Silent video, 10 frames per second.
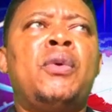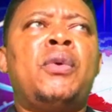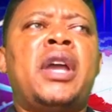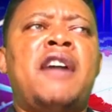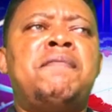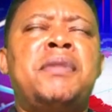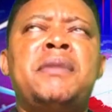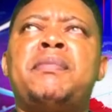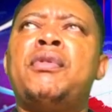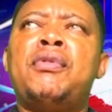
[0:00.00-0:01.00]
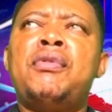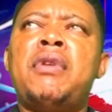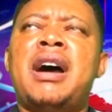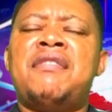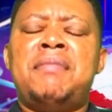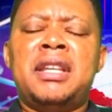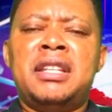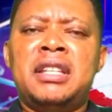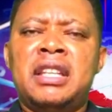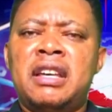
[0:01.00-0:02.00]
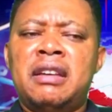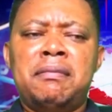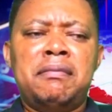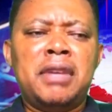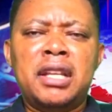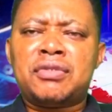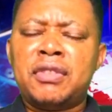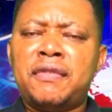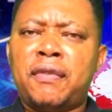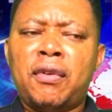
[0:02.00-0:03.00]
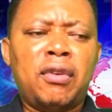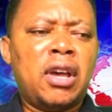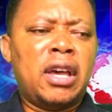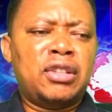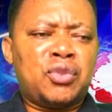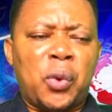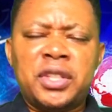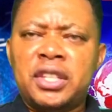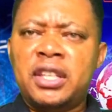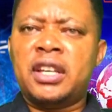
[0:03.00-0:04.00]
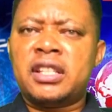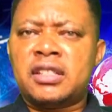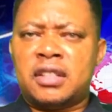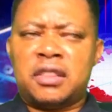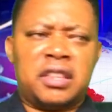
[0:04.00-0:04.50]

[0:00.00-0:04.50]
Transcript: We have people who have been in the ministry for 20 years,